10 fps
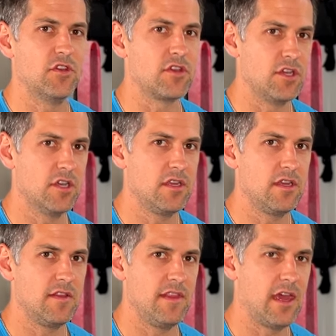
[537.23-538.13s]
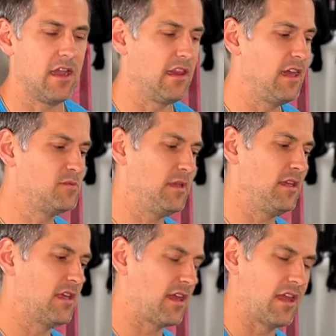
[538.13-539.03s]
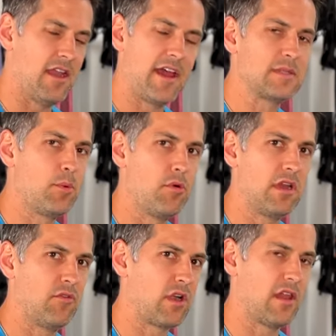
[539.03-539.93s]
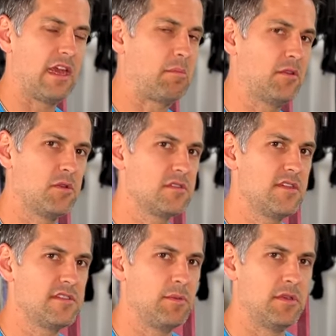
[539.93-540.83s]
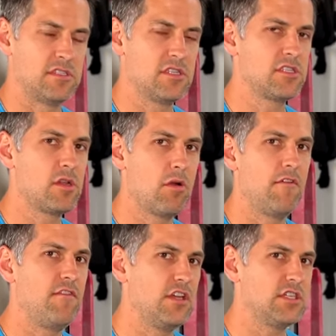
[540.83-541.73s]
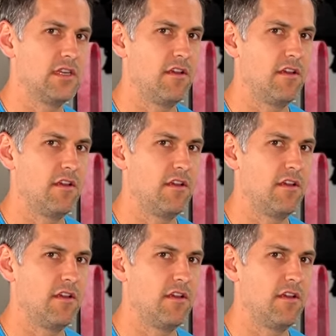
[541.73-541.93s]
good. That leads me into kind of the next point, and what I like about the whole system is just so efficient and